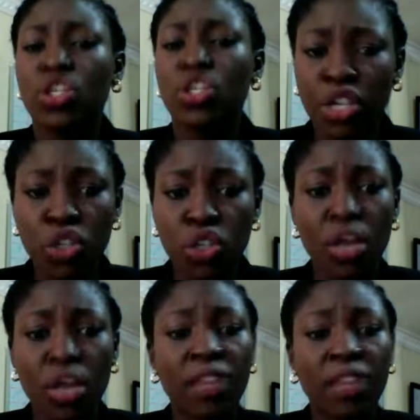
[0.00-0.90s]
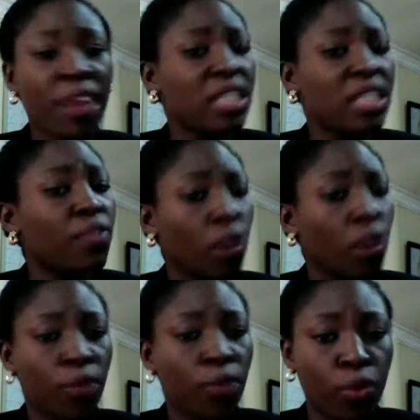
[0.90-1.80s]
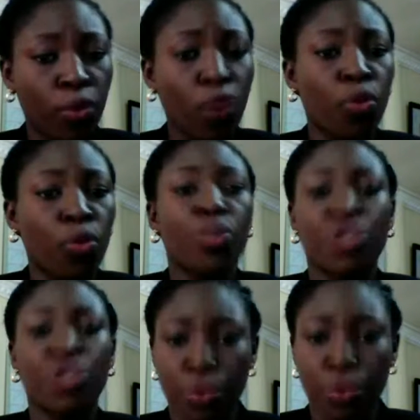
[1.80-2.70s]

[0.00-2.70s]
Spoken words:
ensure an effective workflow of what we do,